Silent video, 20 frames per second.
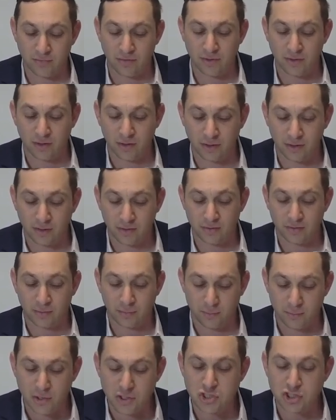the
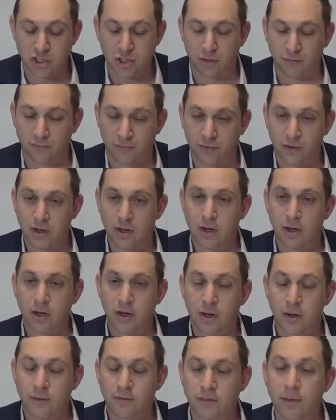mishkov
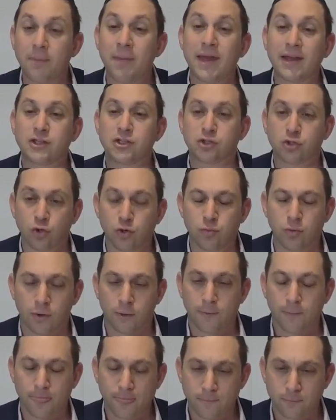that makes tumor,
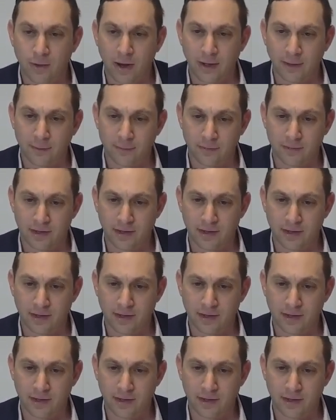right?